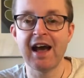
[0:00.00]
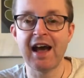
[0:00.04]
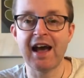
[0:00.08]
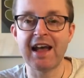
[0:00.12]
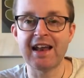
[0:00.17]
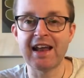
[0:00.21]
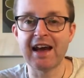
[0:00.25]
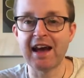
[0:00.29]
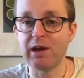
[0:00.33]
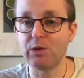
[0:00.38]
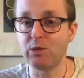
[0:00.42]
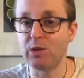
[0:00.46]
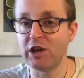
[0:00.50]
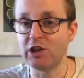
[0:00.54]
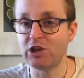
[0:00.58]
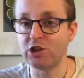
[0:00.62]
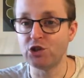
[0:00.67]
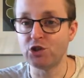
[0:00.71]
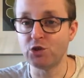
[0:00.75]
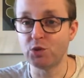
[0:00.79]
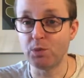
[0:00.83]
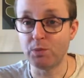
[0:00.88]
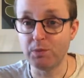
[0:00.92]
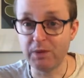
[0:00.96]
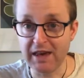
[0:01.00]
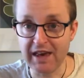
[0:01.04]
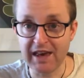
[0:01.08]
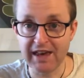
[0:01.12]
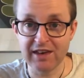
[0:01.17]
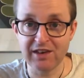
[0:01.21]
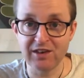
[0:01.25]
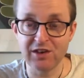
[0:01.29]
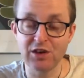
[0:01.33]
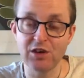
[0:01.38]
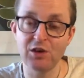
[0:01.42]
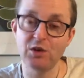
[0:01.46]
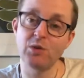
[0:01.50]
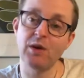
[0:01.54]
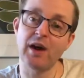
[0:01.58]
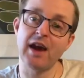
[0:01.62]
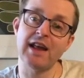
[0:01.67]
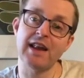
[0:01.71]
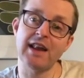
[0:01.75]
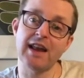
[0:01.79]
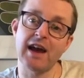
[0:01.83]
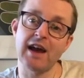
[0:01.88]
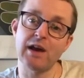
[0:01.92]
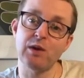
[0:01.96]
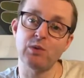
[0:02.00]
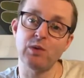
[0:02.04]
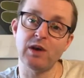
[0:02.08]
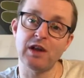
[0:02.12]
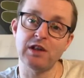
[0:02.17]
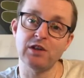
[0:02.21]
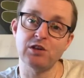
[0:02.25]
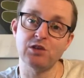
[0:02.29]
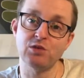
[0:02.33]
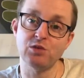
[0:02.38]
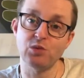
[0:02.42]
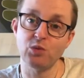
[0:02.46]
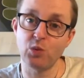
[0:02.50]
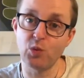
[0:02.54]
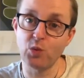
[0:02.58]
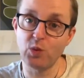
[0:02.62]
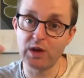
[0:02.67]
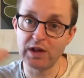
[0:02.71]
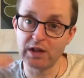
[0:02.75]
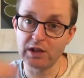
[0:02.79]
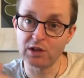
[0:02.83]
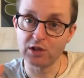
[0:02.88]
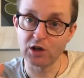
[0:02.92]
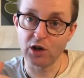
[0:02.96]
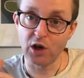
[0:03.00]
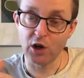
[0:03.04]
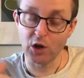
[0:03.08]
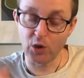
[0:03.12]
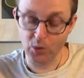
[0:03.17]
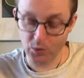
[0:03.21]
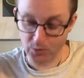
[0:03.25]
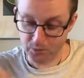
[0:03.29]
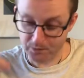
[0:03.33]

And I went to B&Q and I went to Wilco.